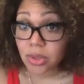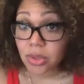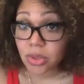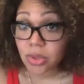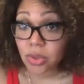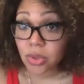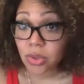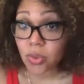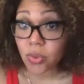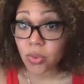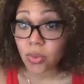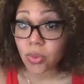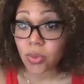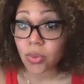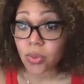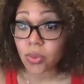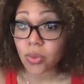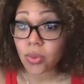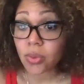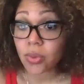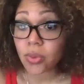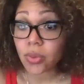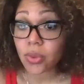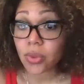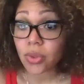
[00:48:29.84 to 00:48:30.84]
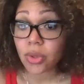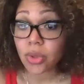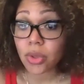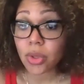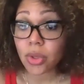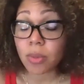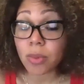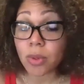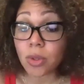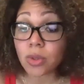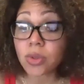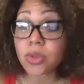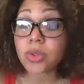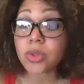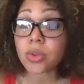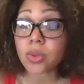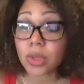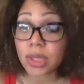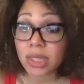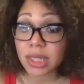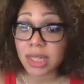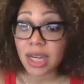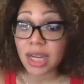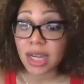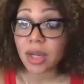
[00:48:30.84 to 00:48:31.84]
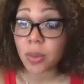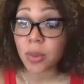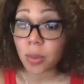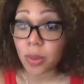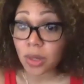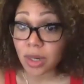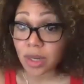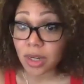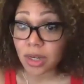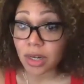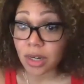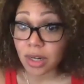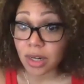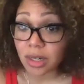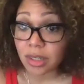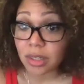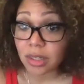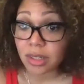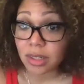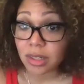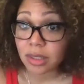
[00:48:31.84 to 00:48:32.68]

to the most ordinary worker